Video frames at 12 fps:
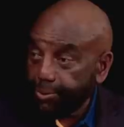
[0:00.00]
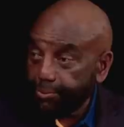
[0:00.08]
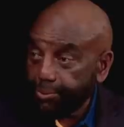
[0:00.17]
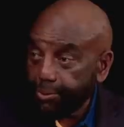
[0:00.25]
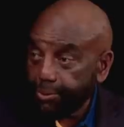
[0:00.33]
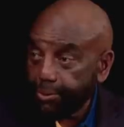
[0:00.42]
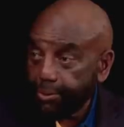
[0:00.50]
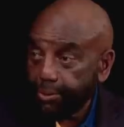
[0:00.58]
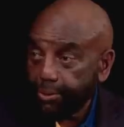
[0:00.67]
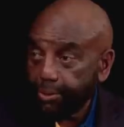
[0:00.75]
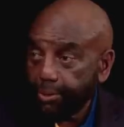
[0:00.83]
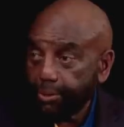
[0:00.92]
you. People?
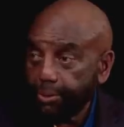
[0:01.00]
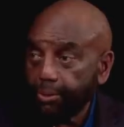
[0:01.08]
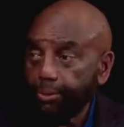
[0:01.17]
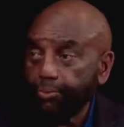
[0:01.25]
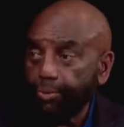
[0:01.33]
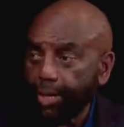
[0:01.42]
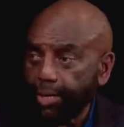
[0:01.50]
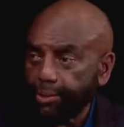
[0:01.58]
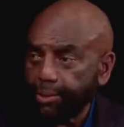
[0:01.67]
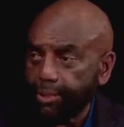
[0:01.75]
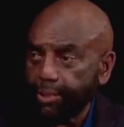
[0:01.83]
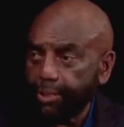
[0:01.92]
Of course they are, man.
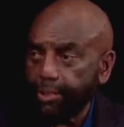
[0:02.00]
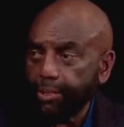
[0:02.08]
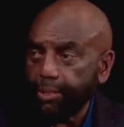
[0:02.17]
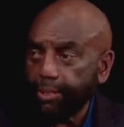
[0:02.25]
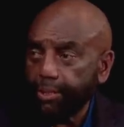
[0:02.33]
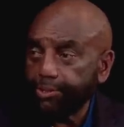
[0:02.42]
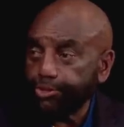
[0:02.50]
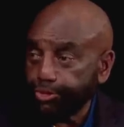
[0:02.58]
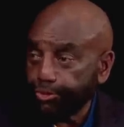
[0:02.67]
What uh, Come